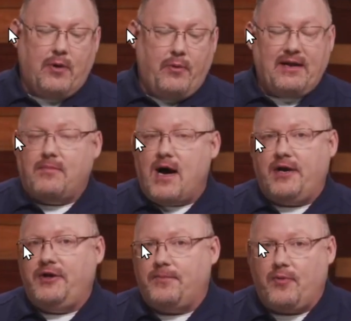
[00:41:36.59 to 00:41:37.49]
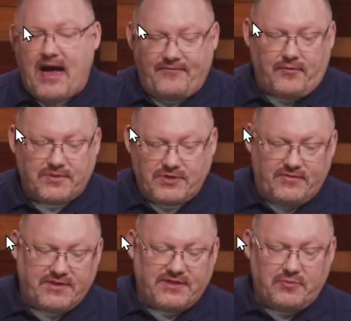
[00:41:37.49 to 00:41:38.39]
We can monitor your platform
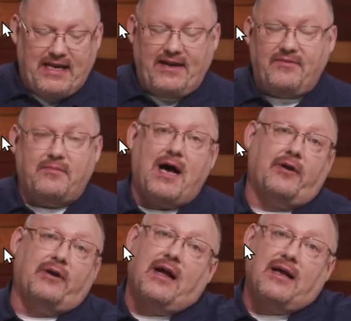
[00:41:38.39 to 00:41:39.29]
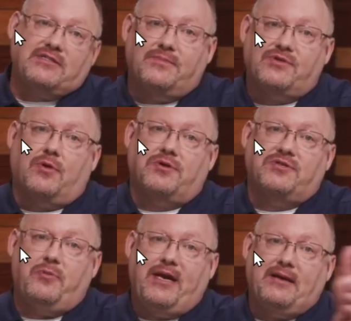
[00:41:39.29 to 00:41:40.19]
services. We can even monitor custom
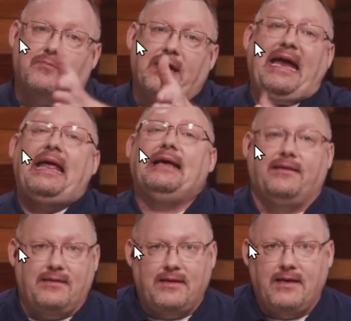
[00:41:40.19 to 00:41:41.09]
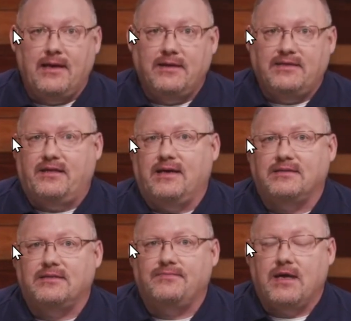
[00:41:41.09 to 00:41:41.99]
sources we can bring in to
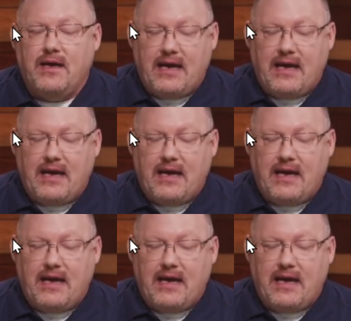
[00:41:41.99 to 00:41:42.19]
this.